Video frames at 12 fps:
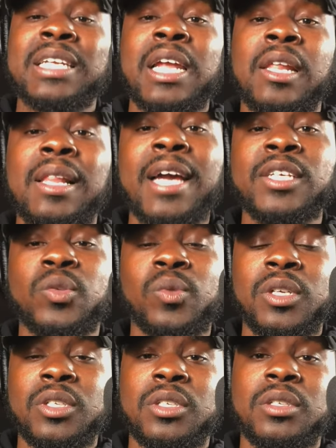not a light
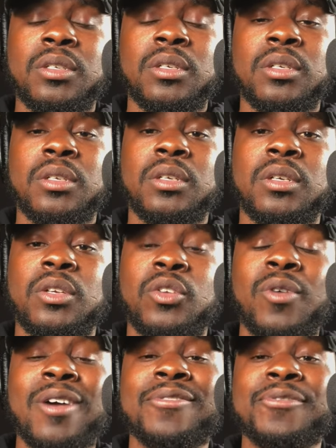switch.
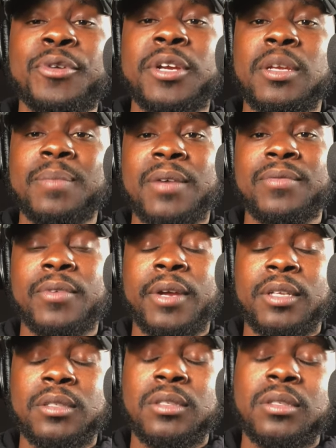You are free, my
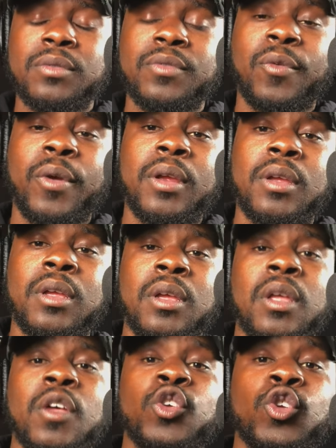friends. Free
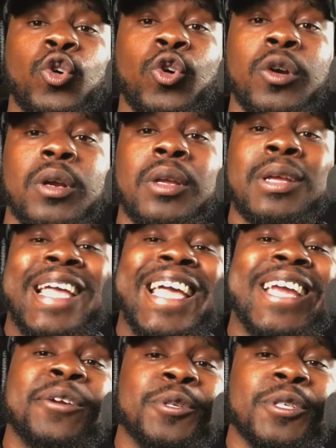your
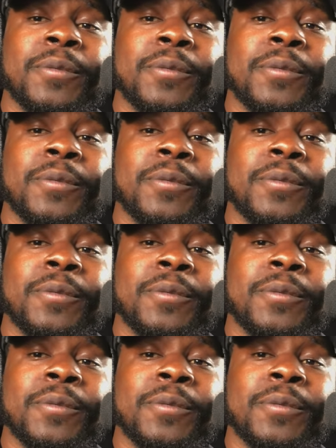energy.